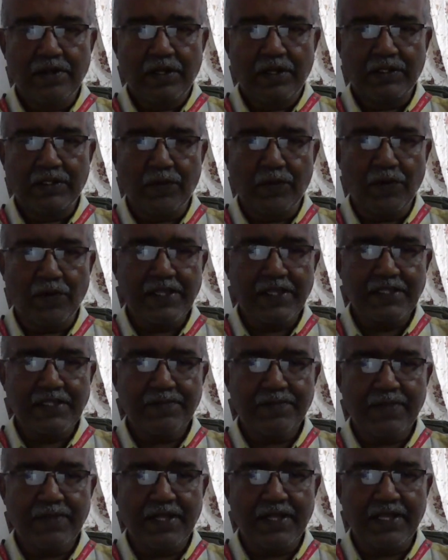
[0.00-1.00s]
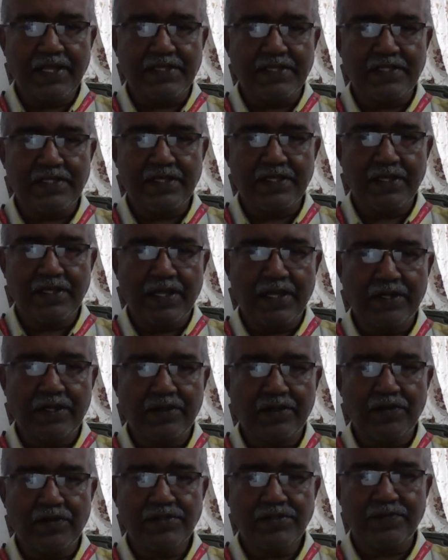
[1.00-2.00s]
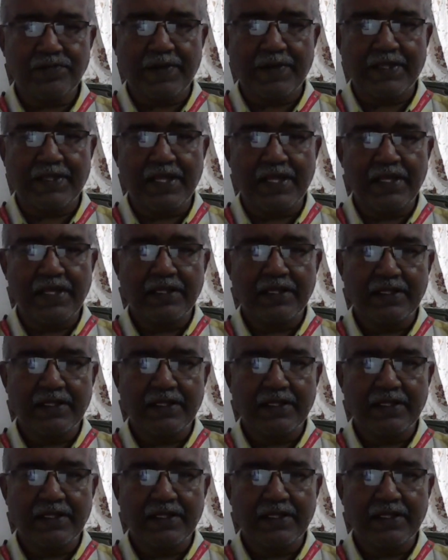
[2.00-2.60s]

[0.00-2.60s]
The whole assembly is enclosed by the